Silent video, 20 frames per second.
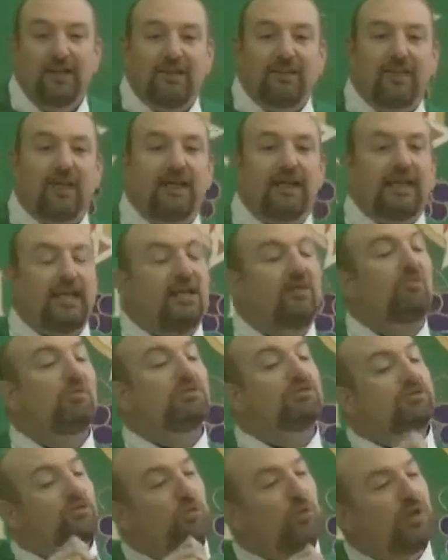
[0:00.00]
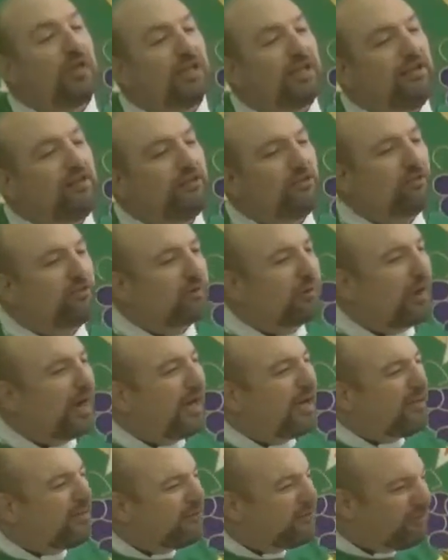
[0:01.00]
that he was willing to
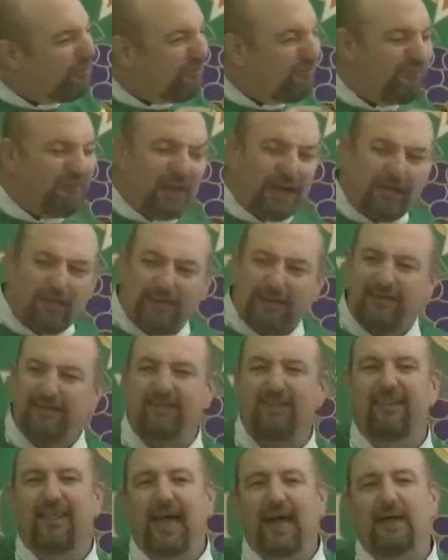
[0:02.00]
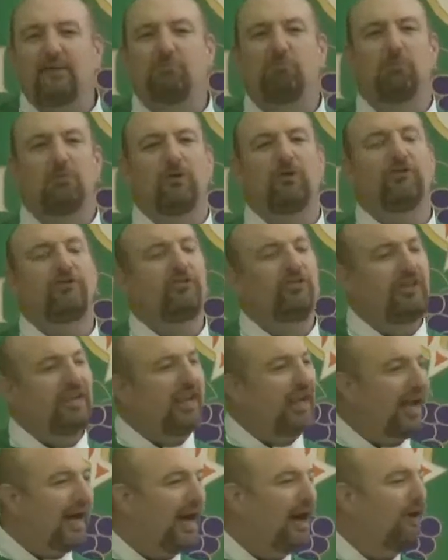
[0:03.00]
try to ferret that
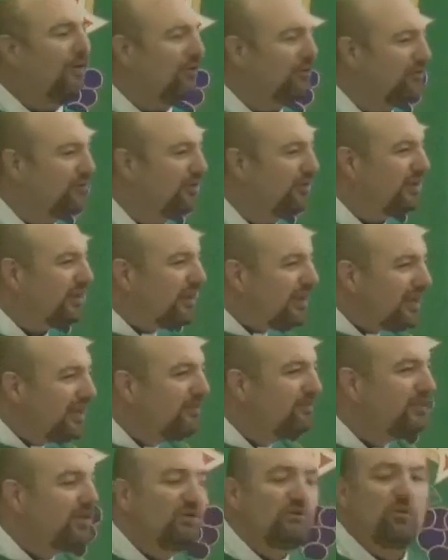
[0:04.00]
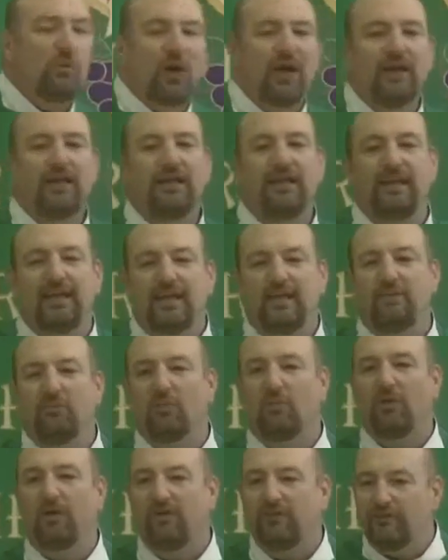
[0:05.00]
mercy out, even when it
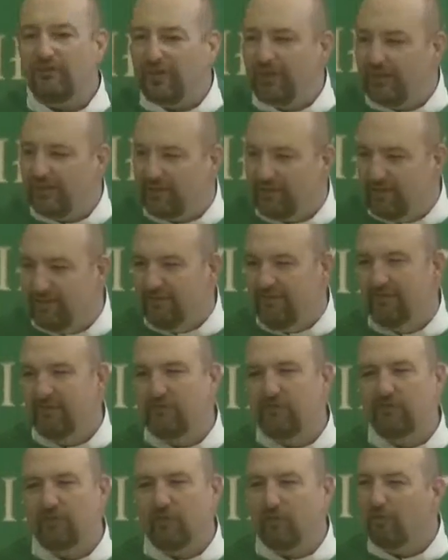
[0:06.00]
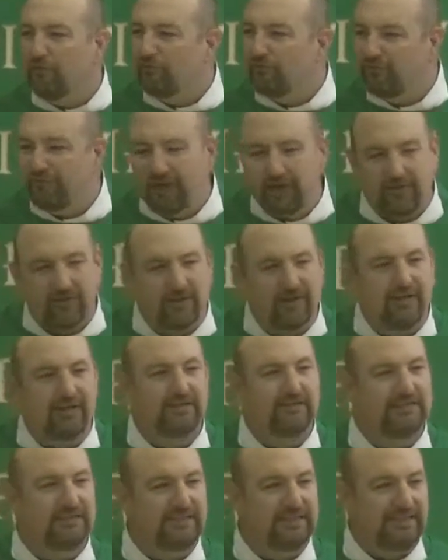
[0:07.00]
was hidden so very
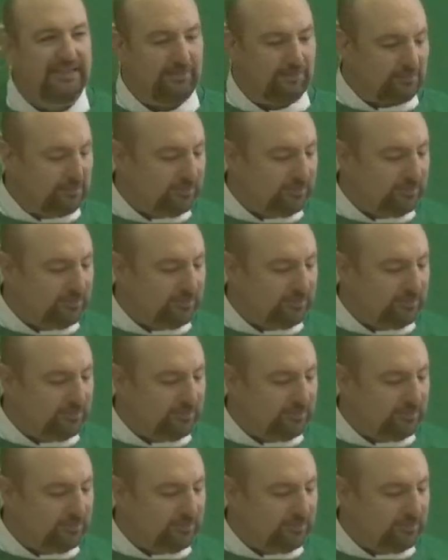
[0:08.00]
deep.